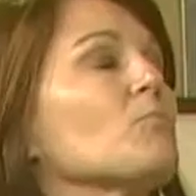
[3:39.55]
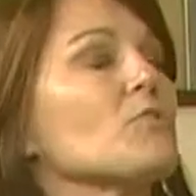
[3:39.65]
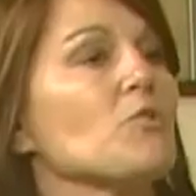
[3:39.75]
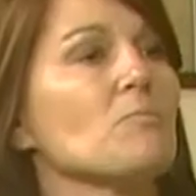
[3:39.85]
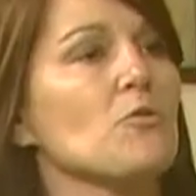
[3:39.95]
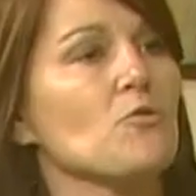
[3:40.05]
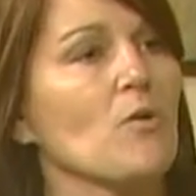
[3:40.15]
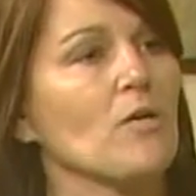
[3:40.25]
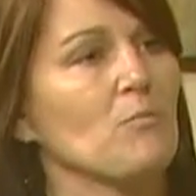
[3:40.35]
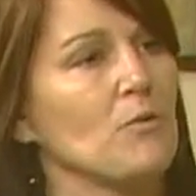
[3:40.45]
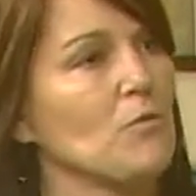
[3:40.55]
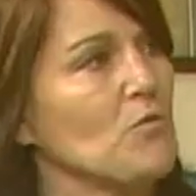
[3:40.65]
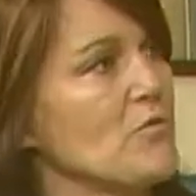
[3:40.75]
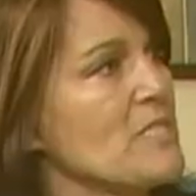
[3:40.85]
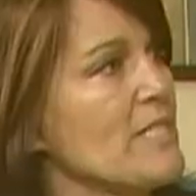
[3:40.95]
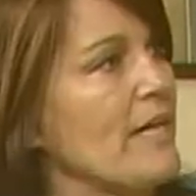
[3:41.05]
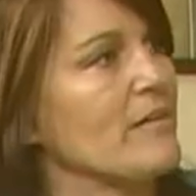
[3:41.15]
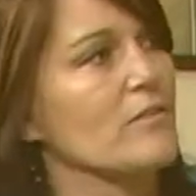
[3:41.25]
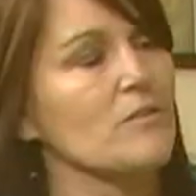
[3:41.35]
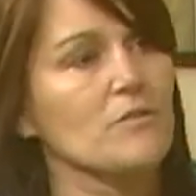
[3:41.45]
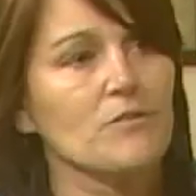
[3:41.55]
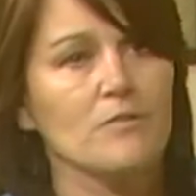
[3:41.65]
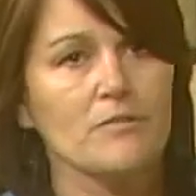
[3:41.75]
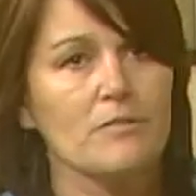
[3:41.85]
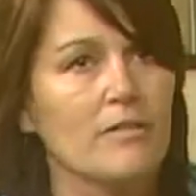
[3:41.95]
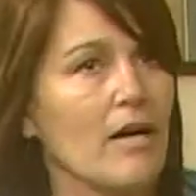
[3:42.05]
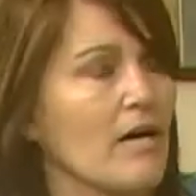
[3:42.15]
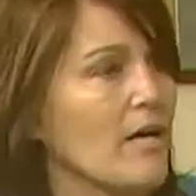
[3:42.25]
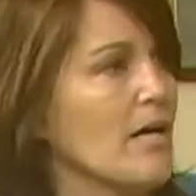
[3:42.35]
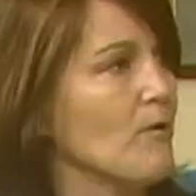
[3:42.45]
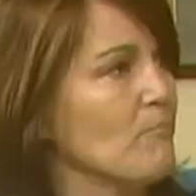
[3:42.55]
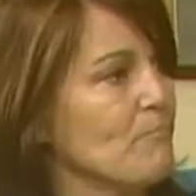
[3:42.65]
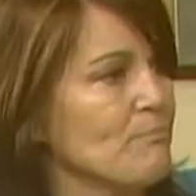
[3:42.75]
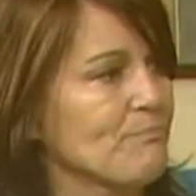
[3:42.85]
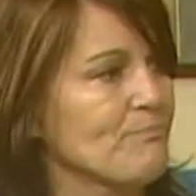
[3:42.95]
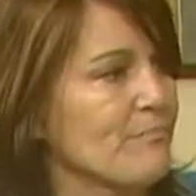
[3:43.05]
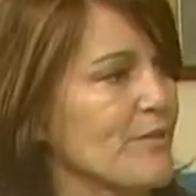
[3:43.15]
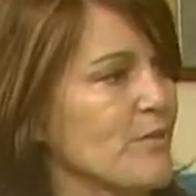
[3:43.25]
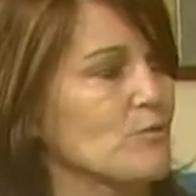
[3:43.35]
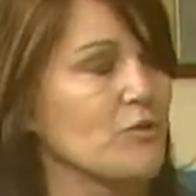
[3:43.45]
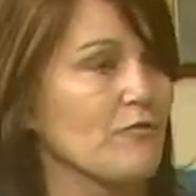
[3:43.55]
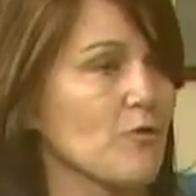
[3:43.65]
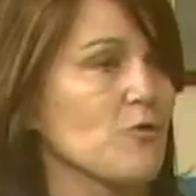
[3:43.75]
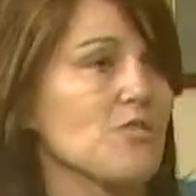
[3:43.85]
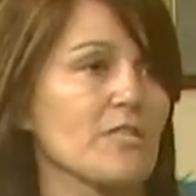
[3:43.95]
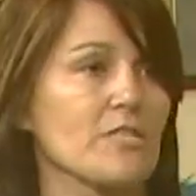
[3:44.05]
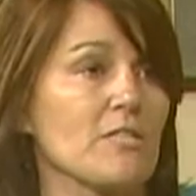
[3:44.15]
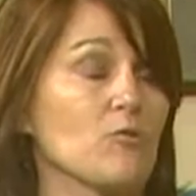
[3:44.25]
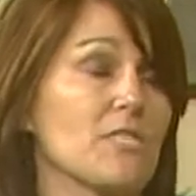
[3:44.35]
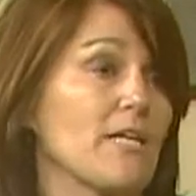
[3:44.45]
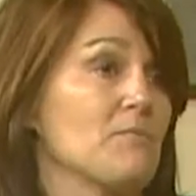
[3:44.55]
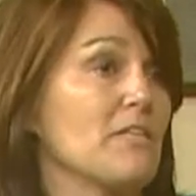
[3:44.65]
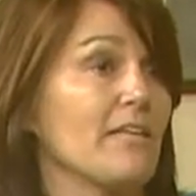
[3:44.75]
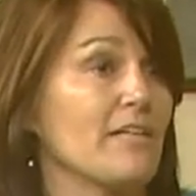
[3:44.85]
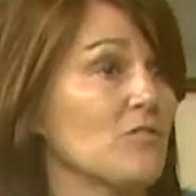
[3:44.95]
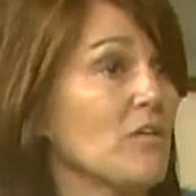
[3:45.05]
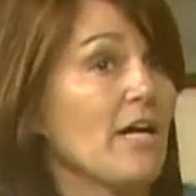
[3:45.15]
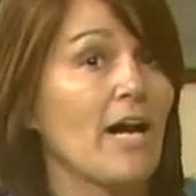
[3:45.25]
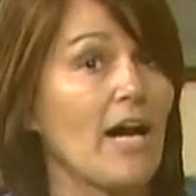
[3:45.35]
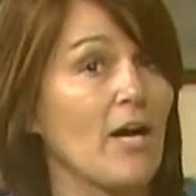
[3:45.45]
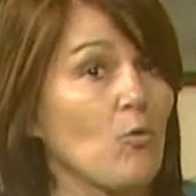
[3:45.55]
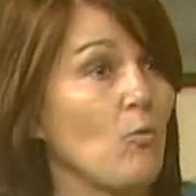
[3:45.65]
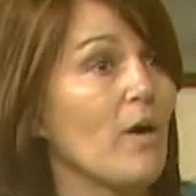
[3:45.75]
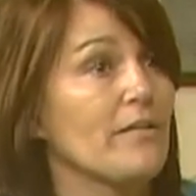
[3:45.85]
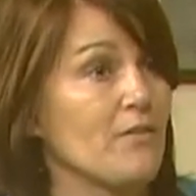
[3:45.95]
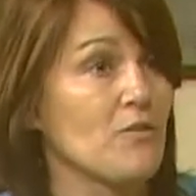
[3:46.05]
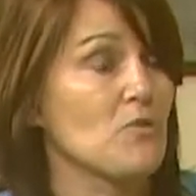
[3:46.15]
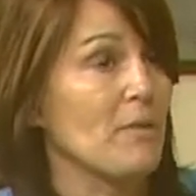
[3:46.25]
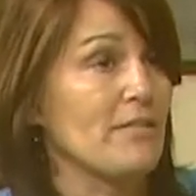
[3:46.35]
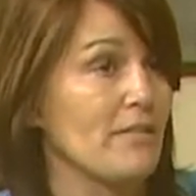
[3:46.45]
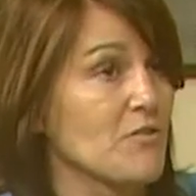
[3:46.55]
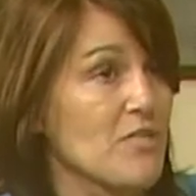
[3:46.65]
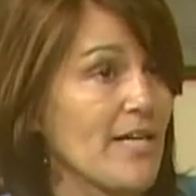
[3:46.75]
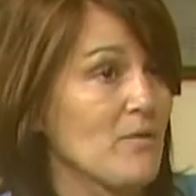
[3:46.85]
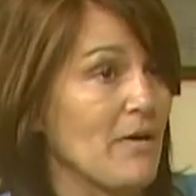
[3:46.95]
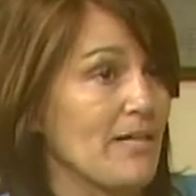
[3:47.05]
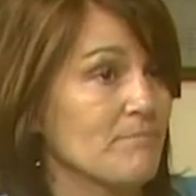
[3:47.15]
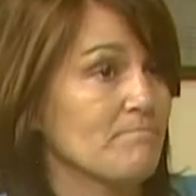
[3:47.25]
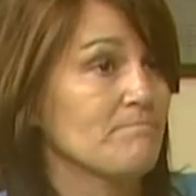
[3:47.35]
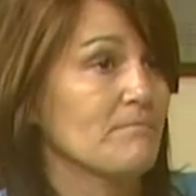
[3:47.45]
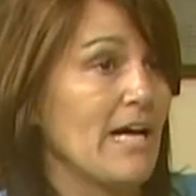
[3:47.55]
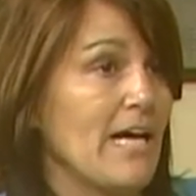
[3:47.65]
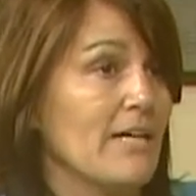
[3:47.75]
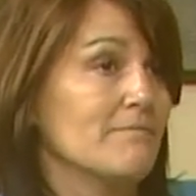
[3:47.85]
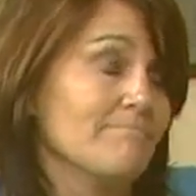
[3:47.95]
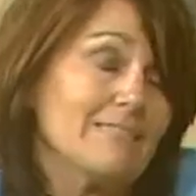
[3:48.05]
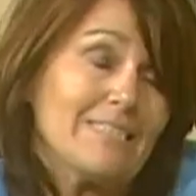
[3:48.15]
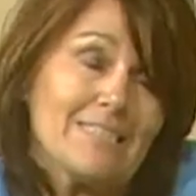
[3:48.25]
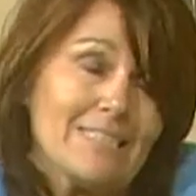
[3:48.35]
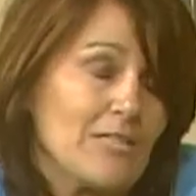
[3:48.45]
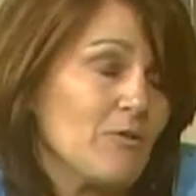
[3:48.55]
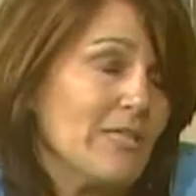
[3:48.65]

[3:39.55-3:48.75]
prescription drug abuse, sales, um, you know, diversions, mm -hmm. those types of things are what they're spending their time on. Wow. And, uh, you know,